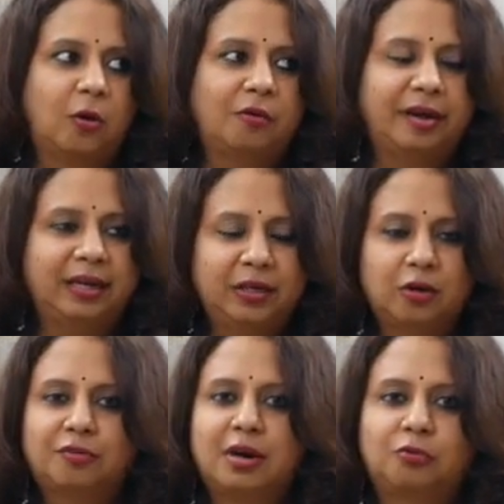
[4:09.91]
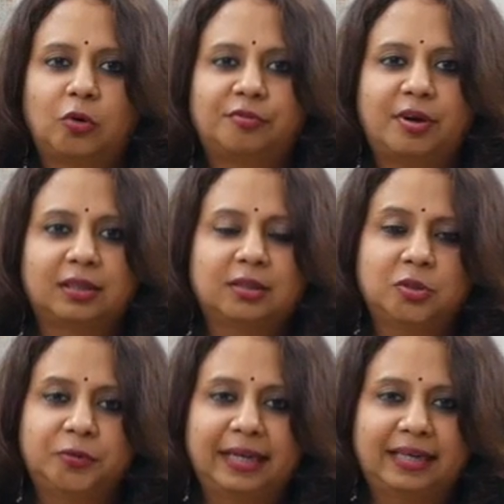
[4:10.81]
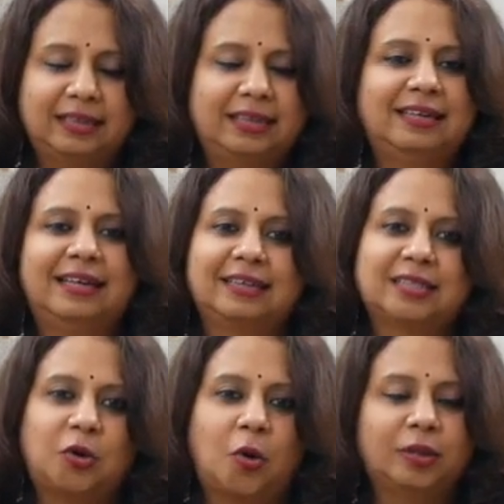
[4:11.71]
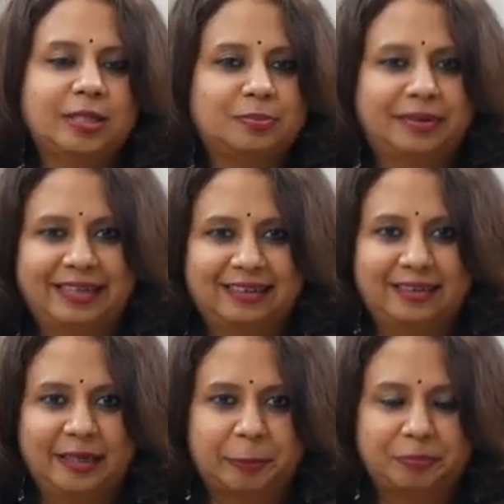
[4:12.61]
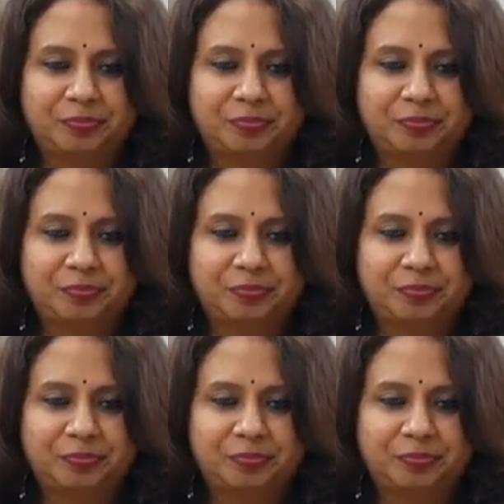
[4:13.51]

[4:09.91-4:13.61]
of any of our forefathers doing anything like this on this particular day.